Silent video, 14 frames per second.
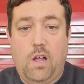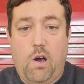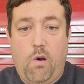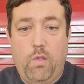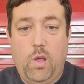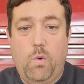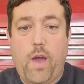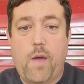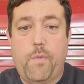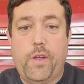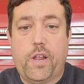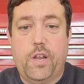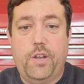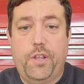The only way
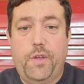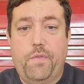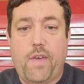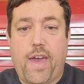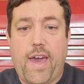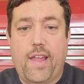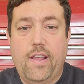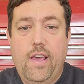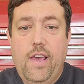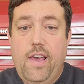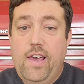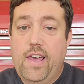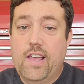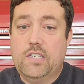we can do that
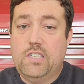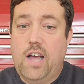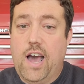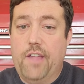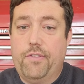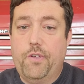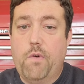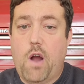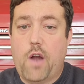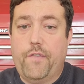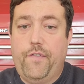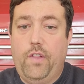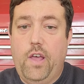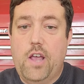is not through
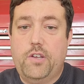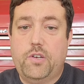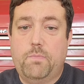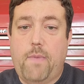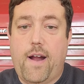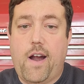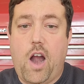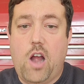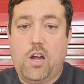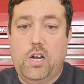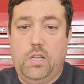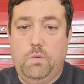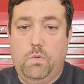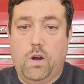our flesh or by our
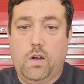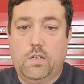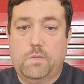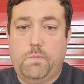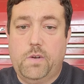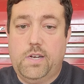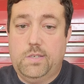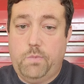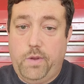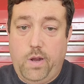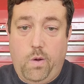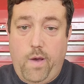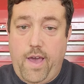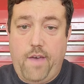good works, because
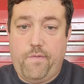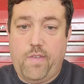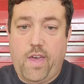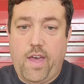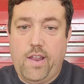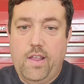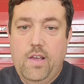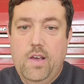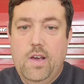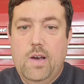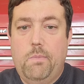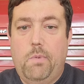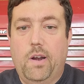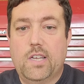we don't have that,
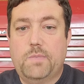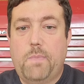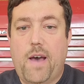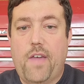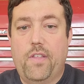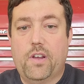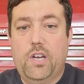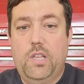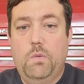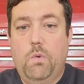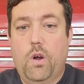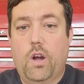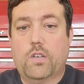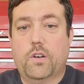but it's by the good
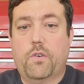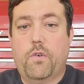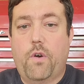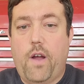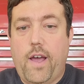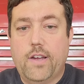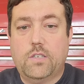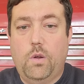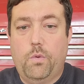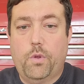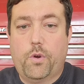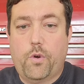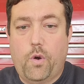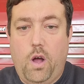works of Christ
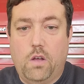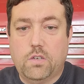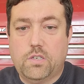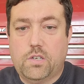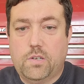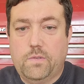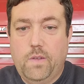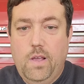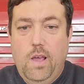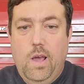on the cross.